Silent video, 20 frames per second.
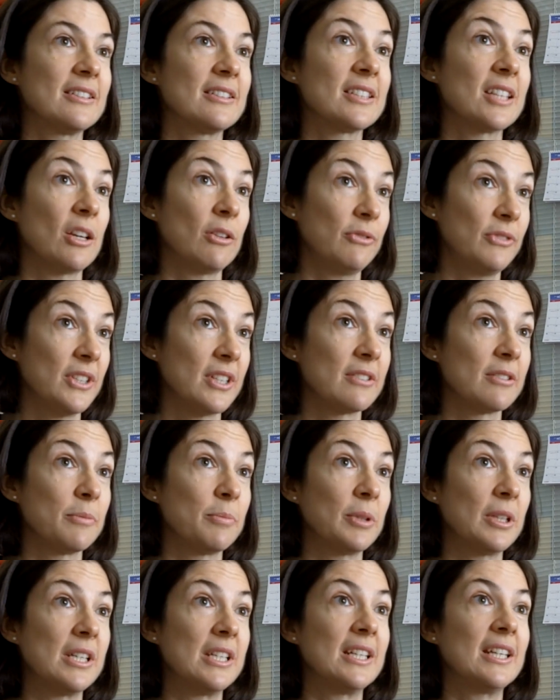
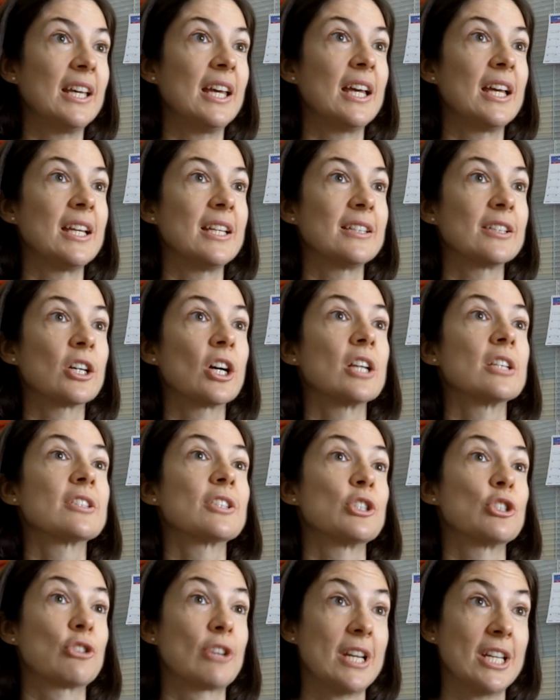self-discipline, and
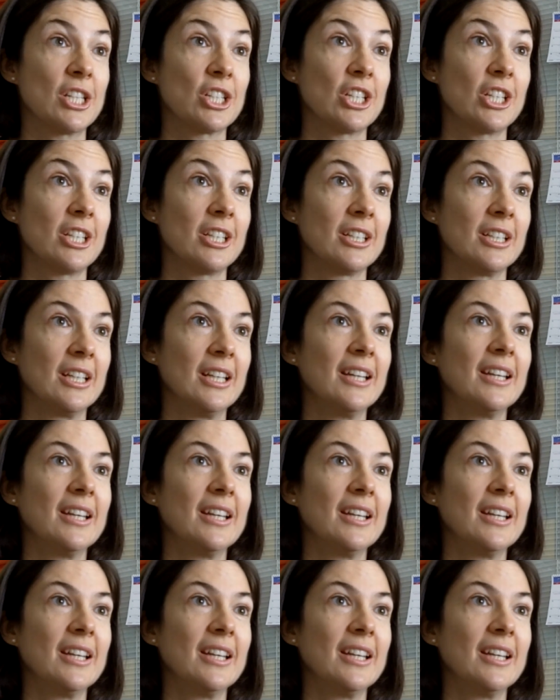concentration.